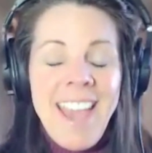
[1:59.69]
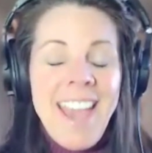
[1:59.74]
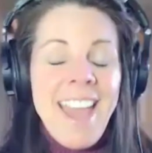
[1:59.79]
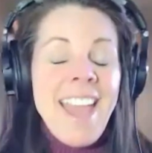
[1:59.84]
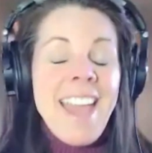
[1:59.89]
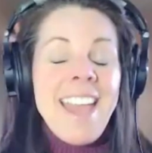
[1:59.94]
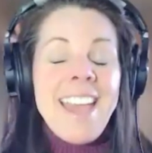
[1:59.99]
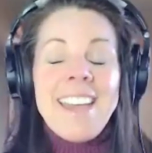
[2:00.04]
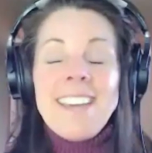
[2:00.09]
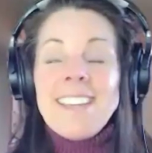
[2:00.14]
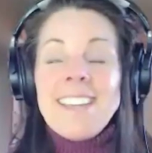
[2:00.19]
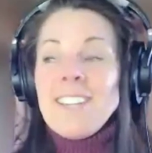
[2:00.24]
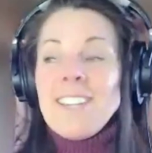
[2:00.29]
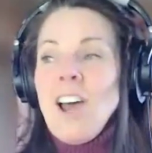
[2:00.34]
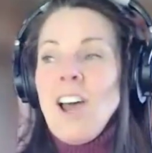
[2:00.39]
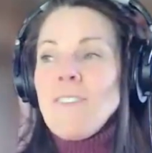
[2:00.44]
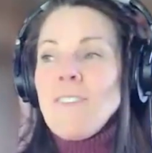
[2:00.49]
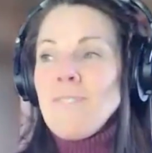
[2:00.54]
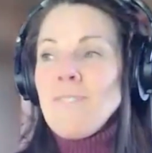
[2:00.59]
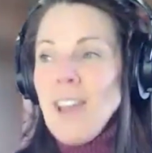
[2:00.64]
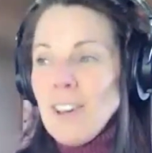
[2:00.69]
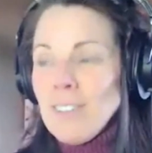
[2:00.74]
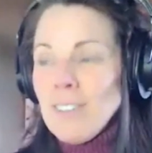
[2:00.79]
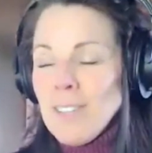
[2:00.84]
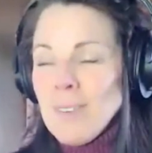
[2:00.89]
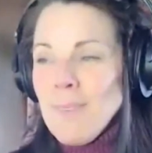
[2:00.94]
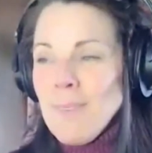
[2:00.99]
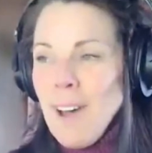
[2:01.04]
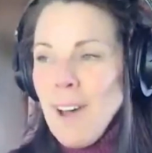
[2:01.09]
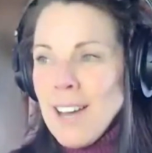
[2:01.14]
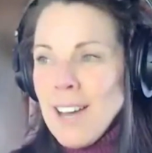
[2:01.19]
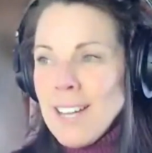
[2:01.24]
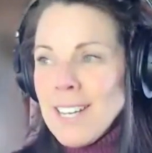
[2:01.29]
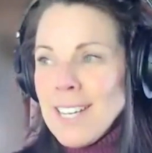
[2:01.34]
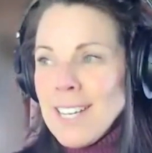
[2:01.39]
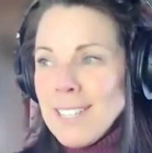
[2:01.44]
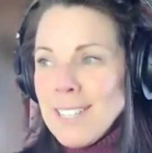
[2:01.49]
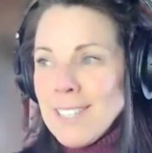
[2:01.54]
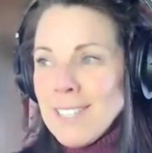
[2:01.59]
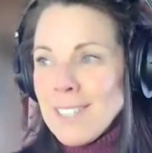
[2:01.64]
and I found them on
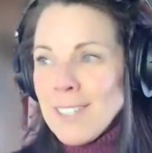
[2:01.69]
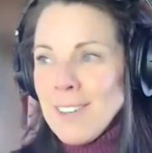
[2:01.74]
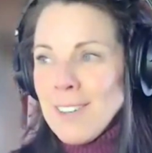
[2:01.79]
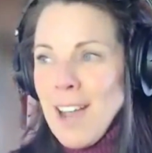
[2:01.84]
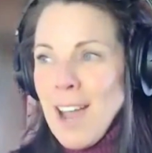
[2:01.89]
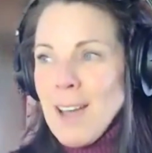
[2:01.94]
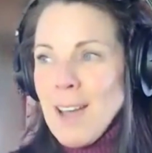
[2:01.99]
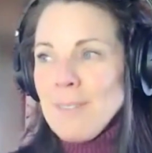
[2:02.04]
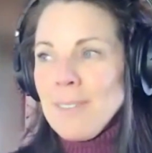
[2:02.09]
Instagram.